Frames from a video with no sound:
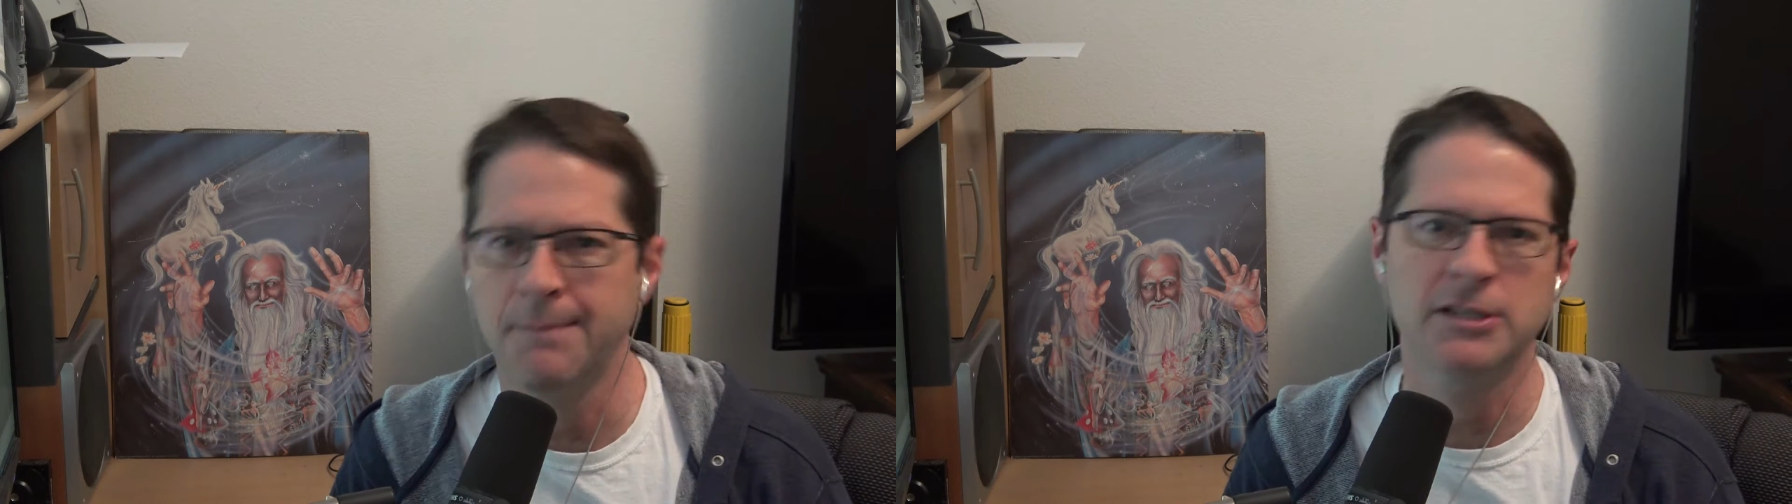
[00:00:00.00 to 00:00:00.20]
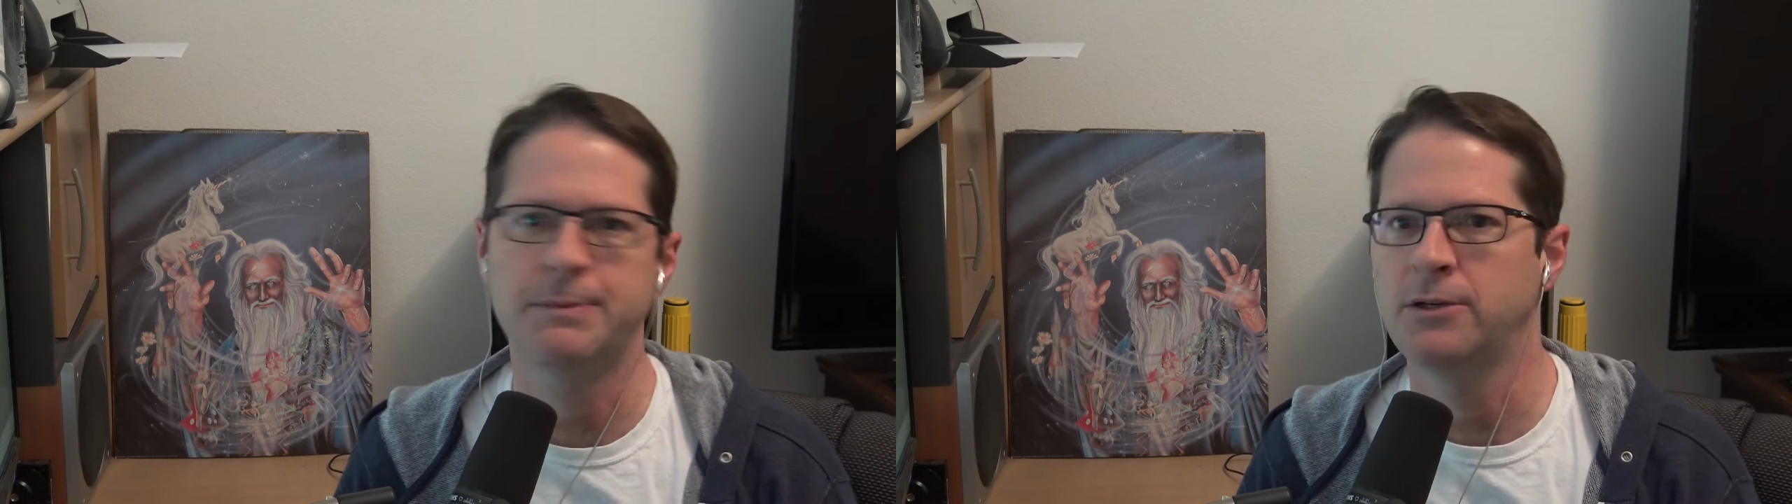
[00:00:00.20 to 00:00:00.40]
I
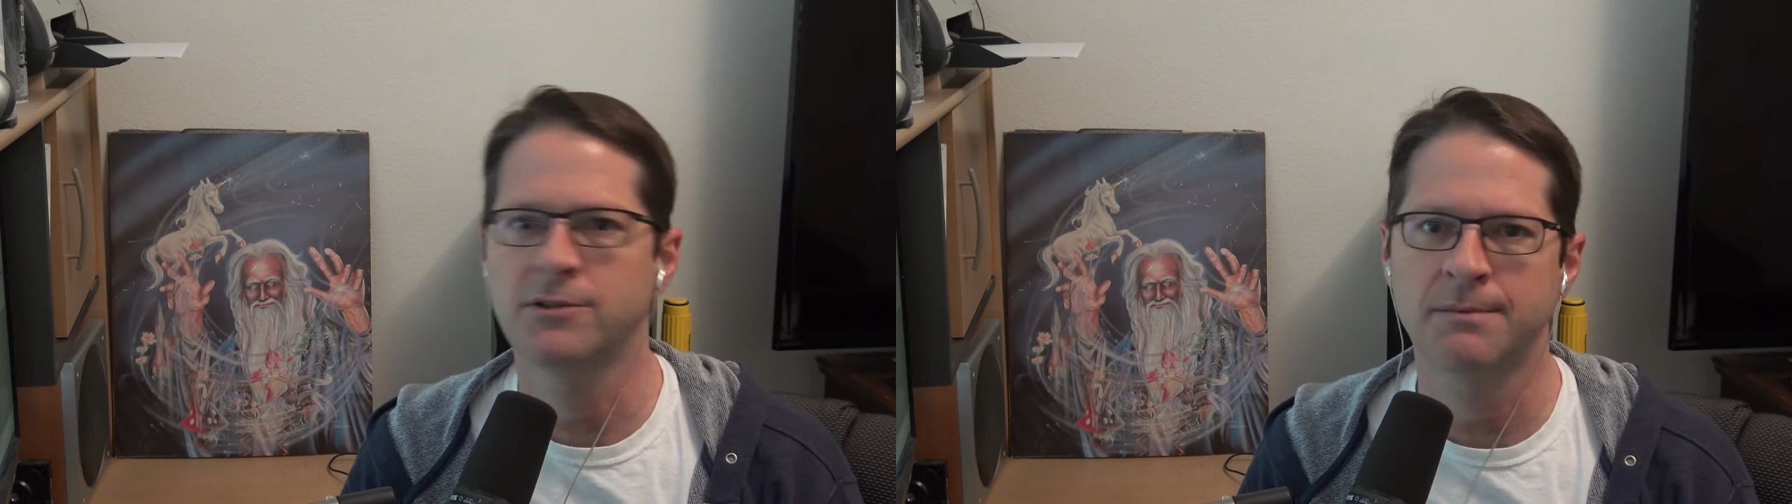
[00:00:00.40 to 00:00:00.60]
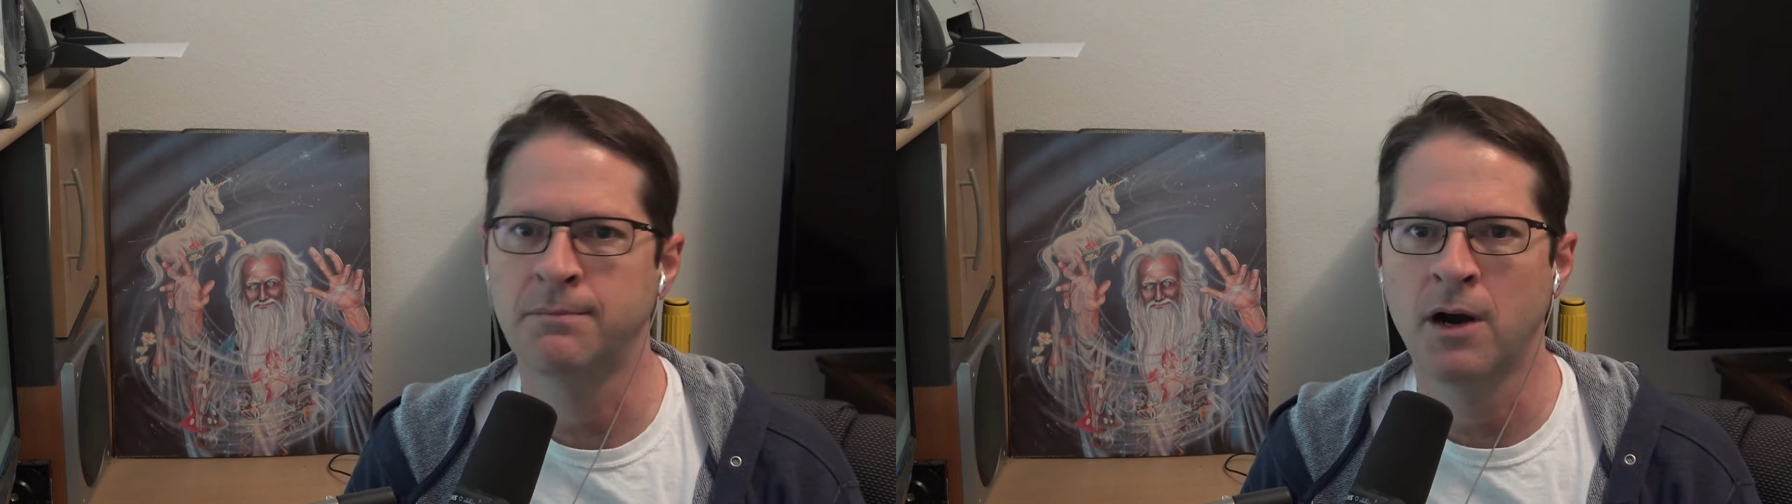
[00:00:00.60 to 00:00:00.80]
must be
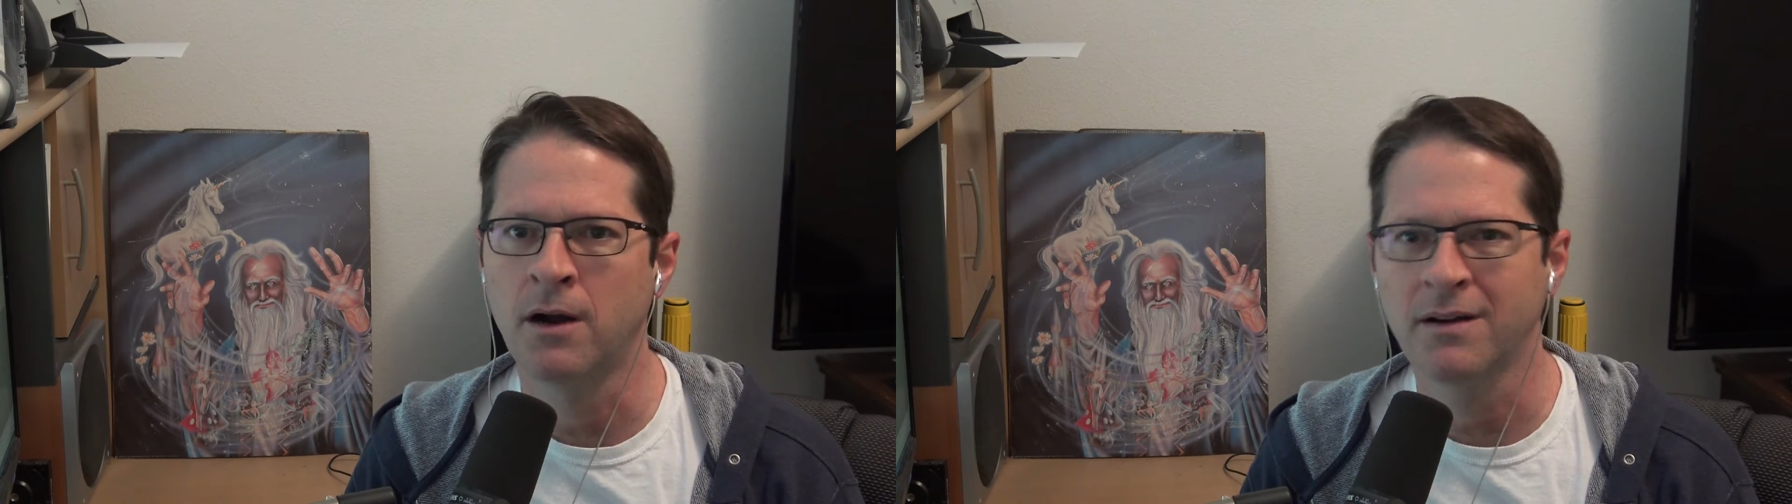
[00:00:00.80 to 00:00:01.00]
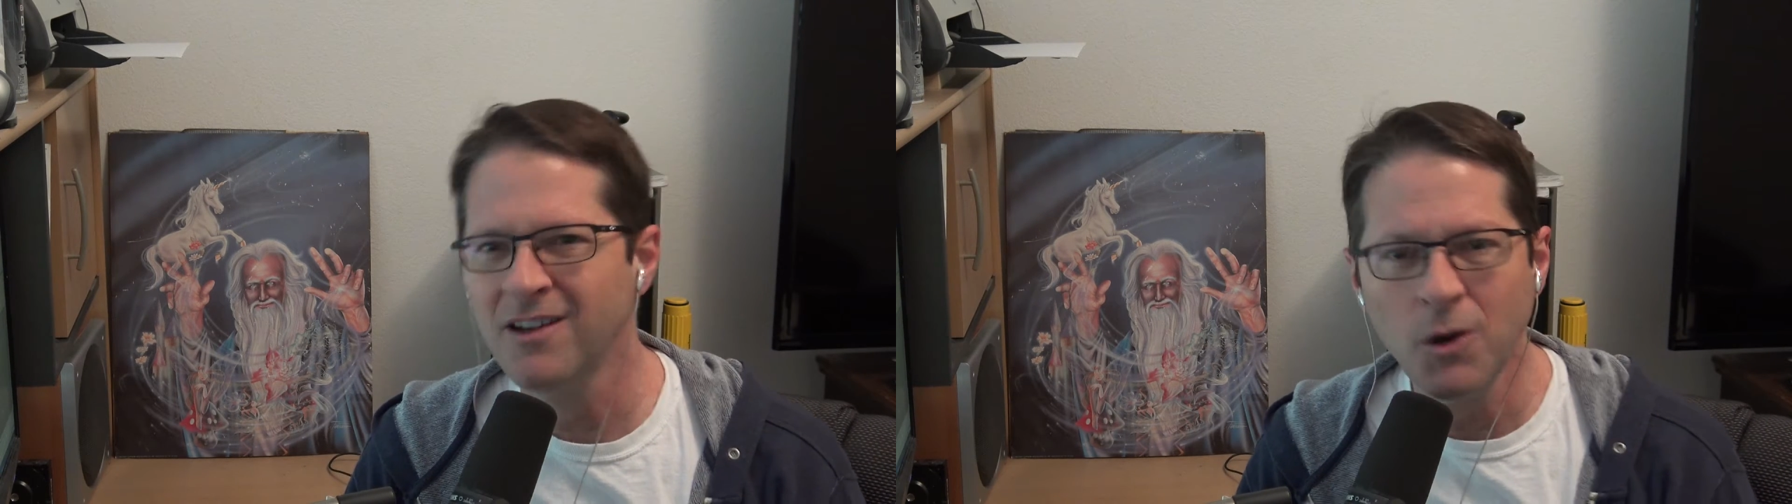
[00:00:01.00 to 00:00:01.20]
doing something
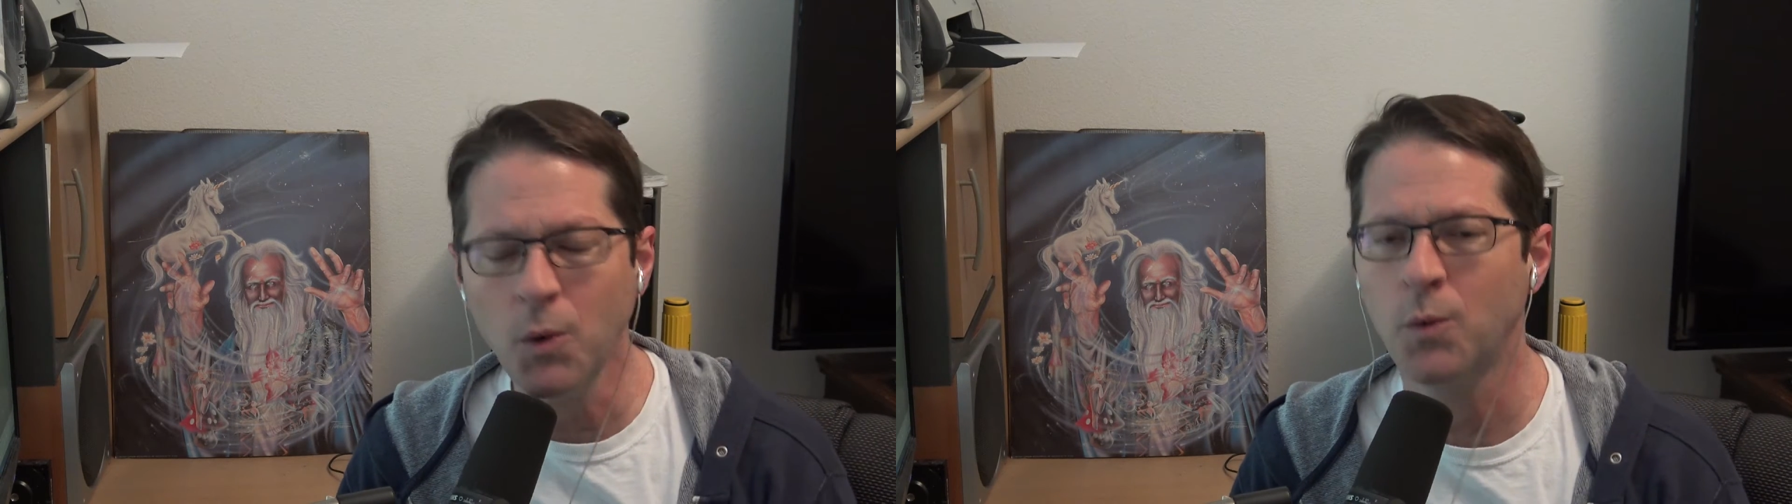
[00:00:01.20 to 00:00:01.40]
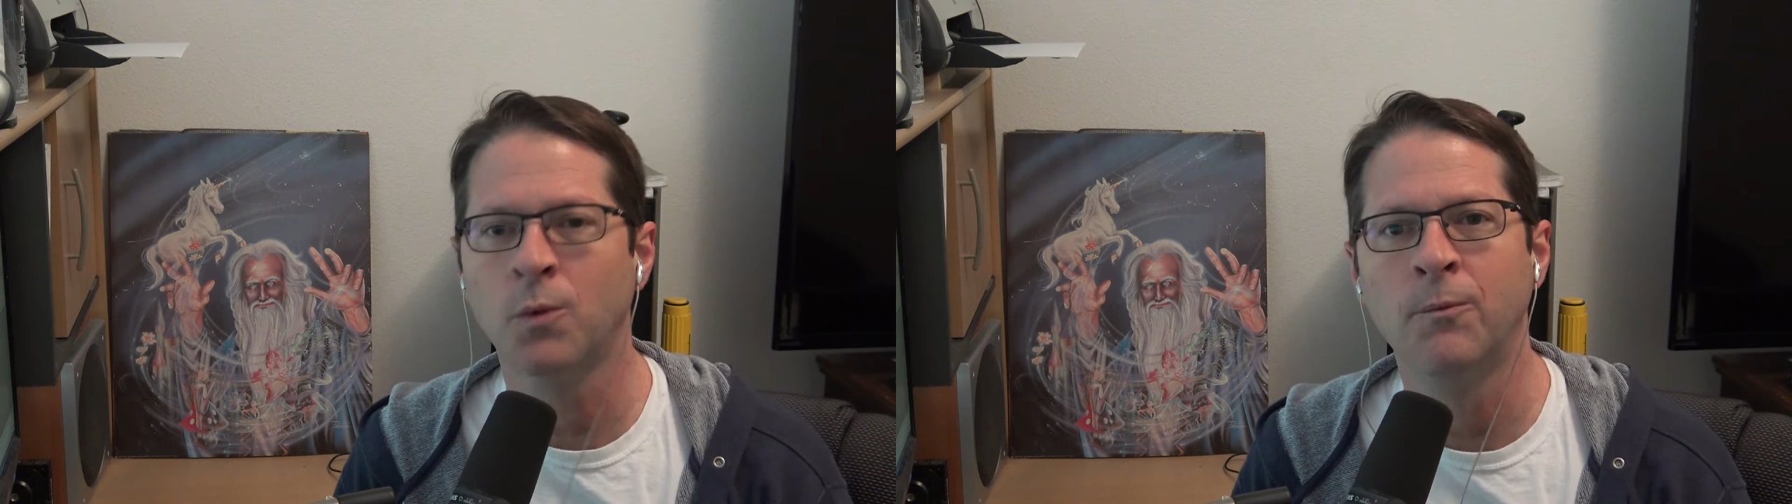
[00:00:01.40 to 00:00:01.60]
wrong.
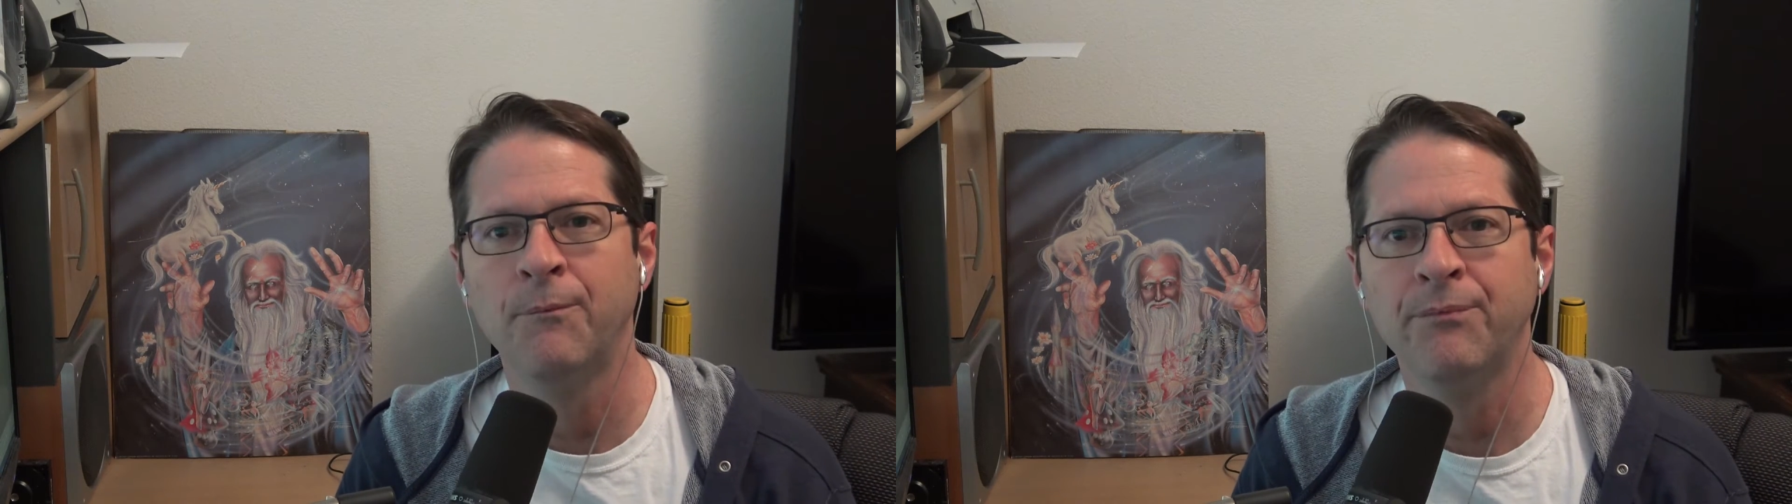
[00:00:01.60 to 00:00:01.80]
No.